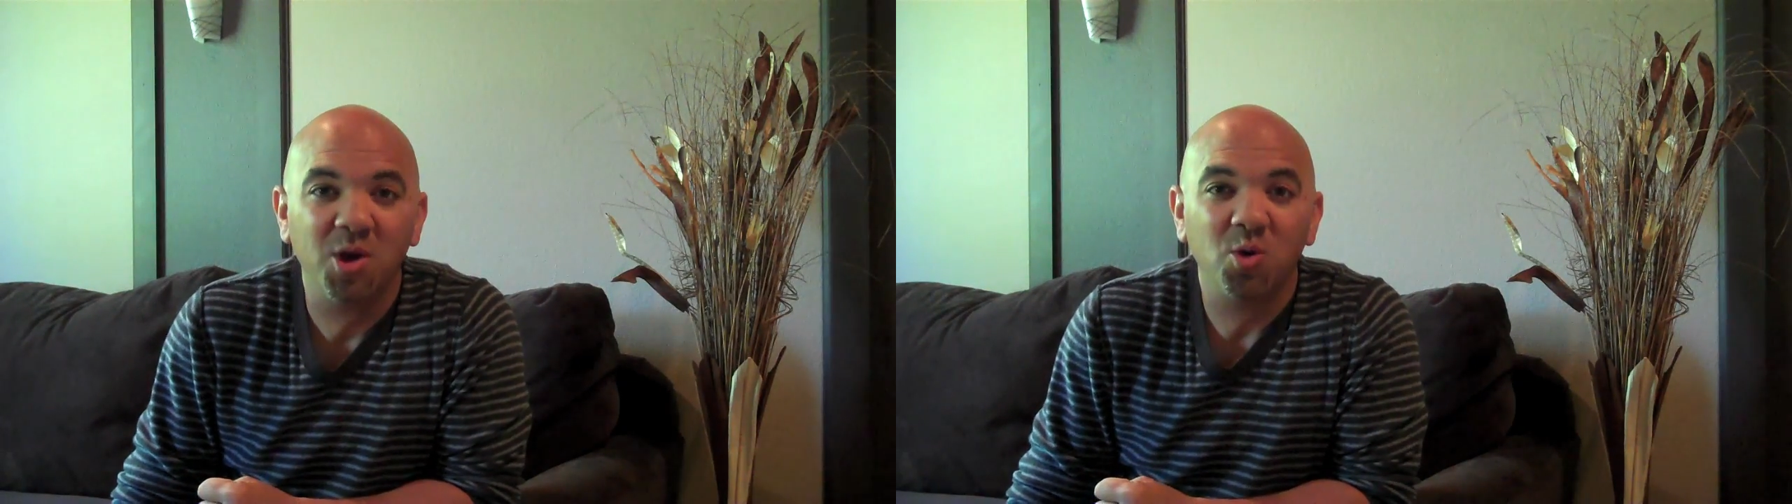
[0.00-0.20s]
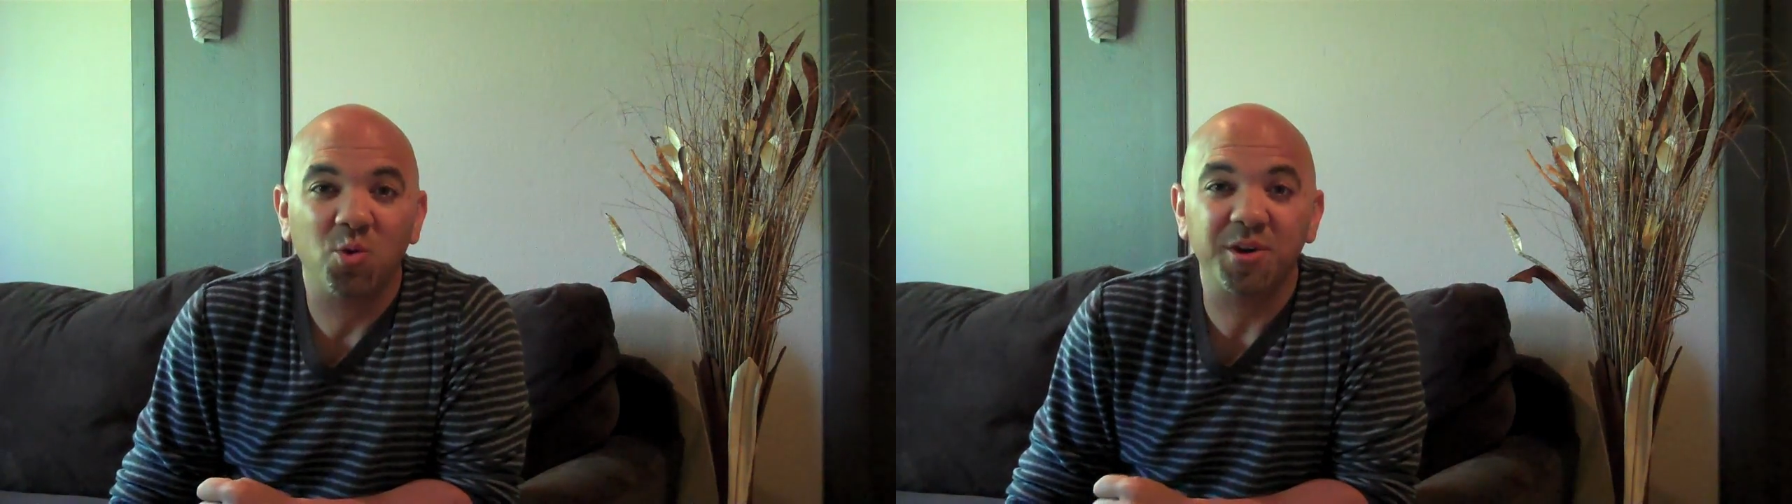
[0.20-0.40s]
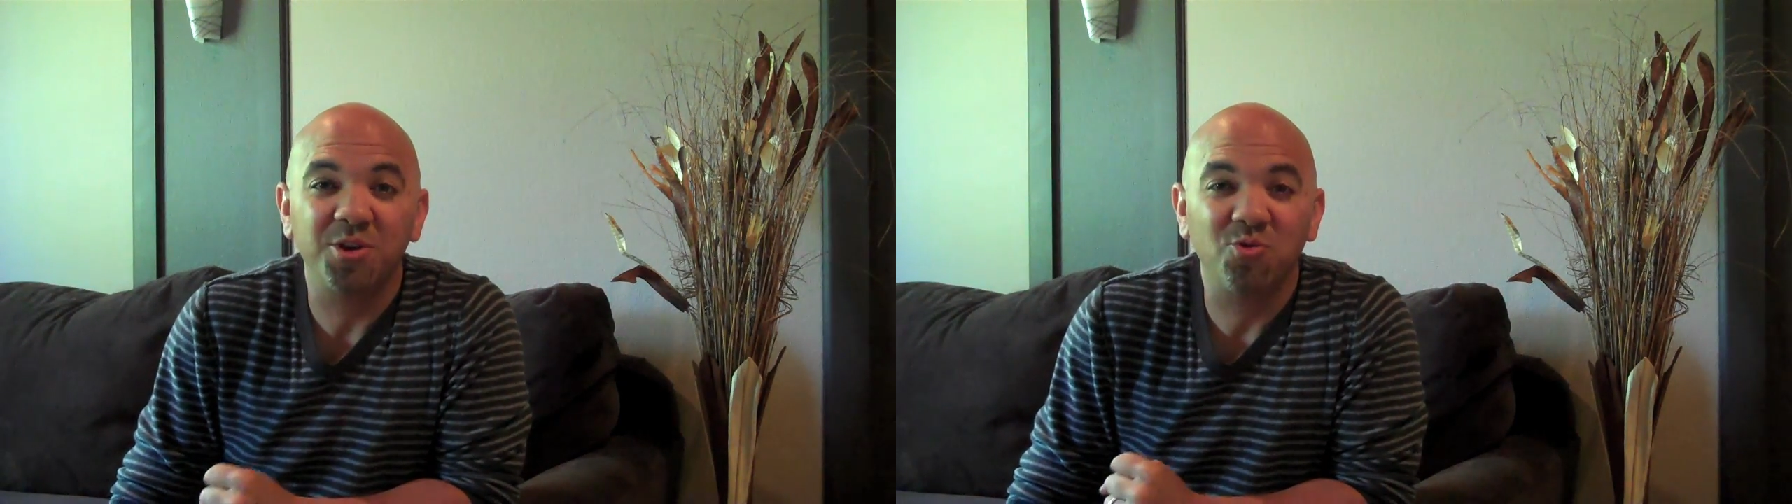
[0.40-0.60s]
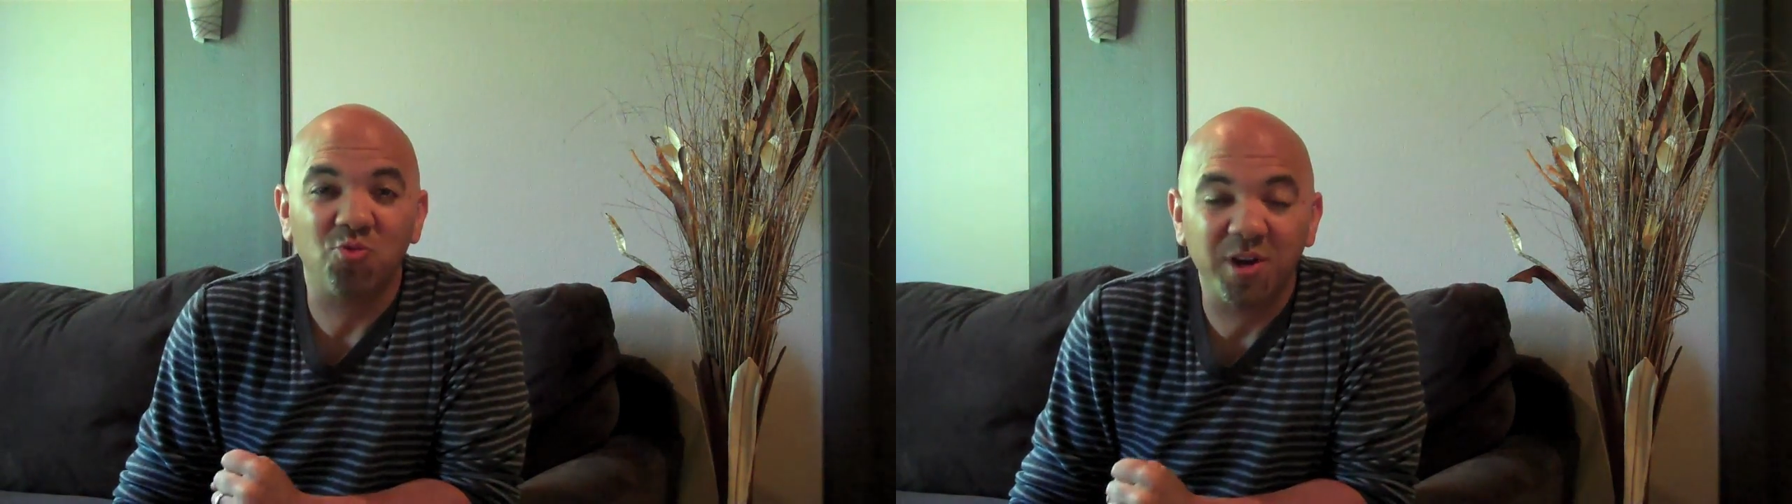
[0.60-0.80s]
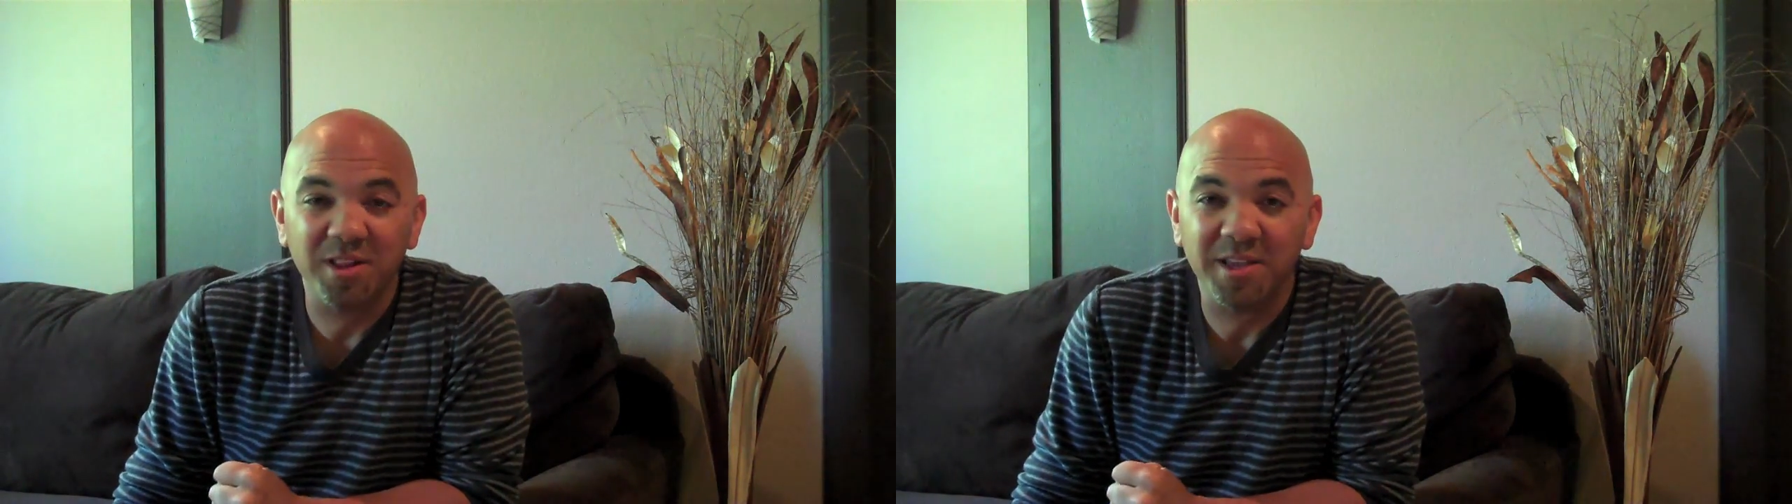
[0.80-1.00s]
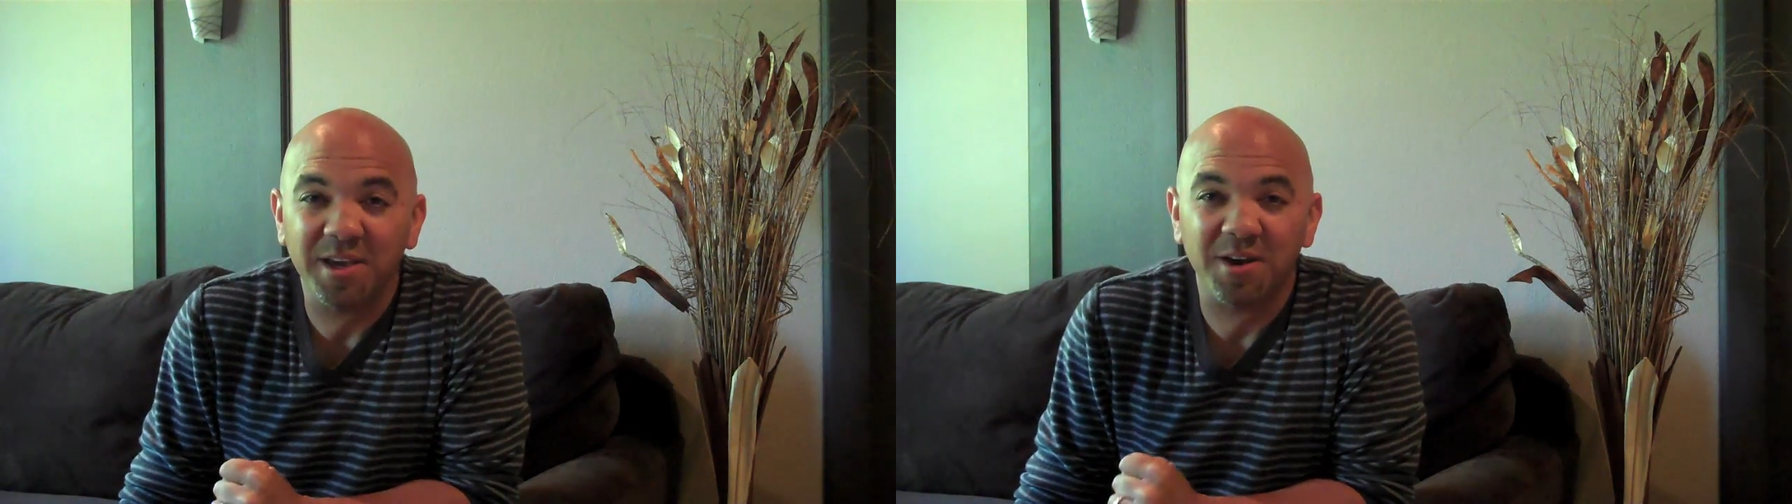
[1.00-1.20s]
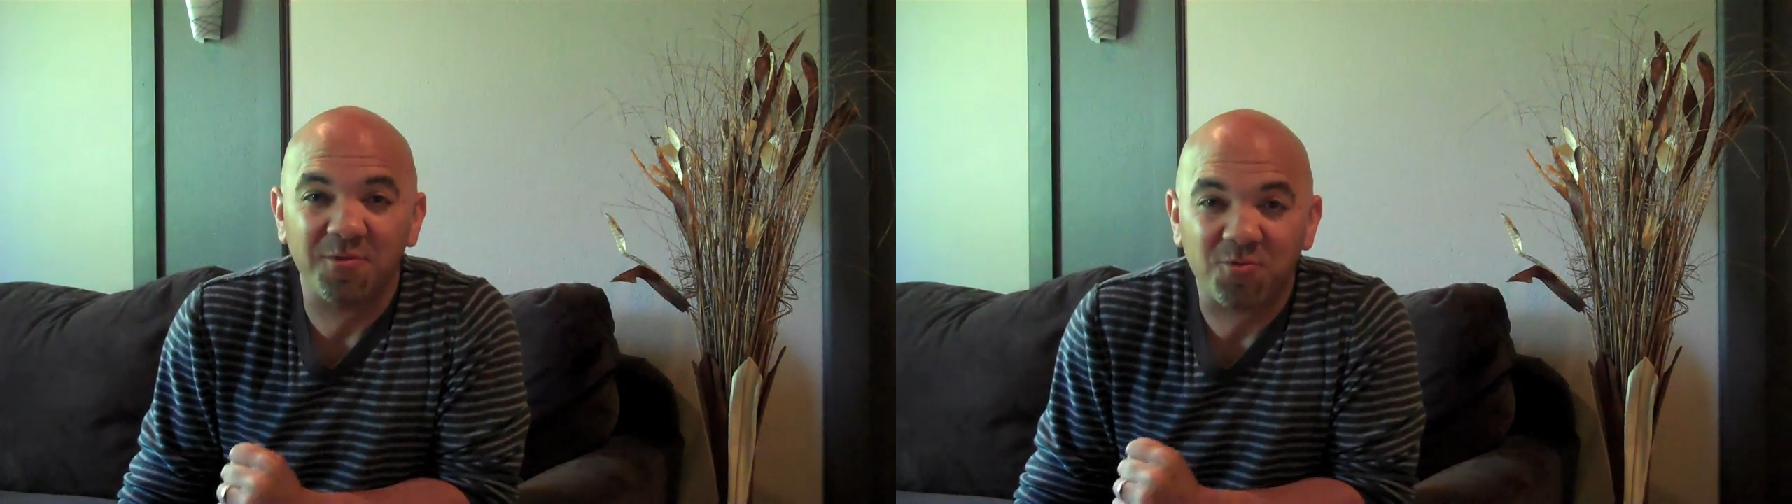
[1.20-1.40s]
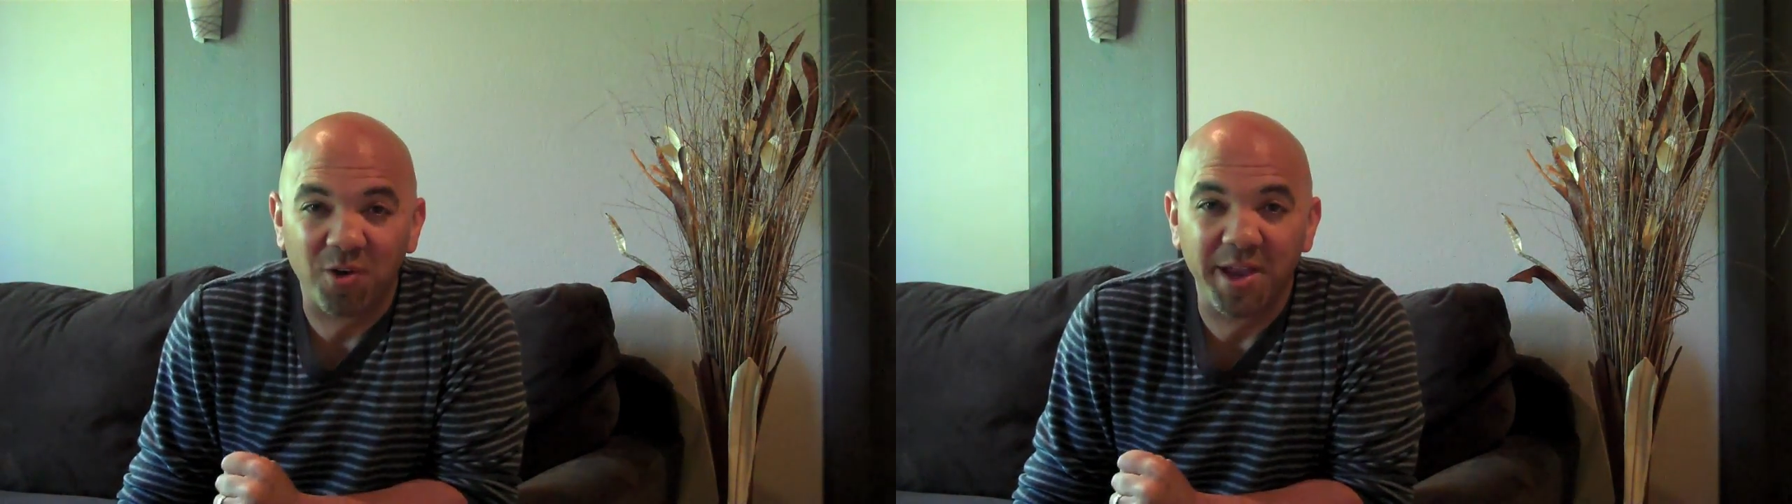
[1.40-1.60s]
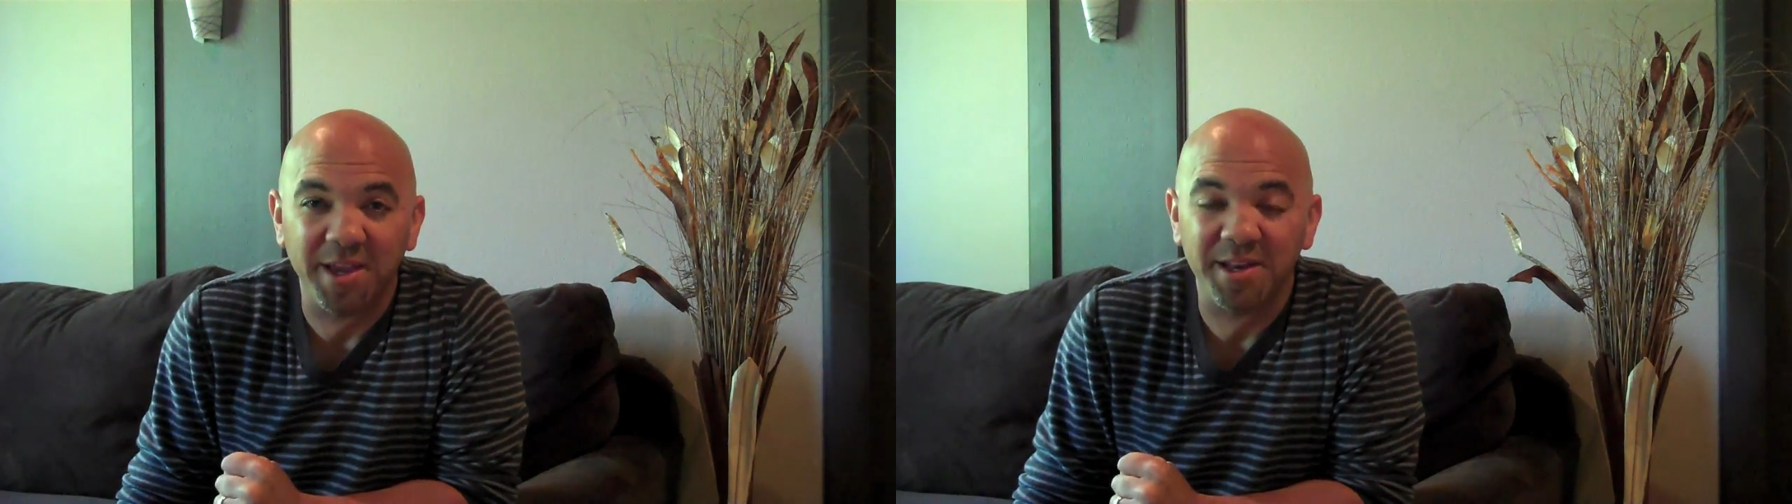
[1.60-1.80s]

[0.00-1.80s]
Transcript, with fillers: where you're really afraid